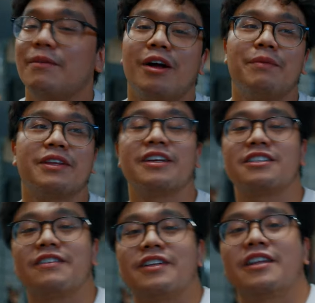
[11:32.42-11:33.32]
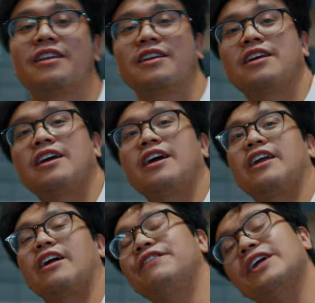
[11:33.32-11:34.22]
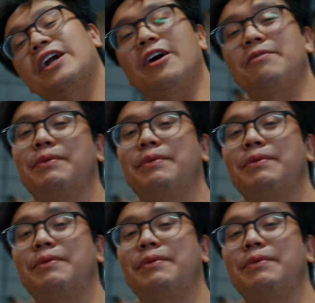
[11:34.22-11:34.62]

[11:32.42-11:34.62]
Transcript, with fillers: no, bro. I'll bring an A7, and I'll figure it out.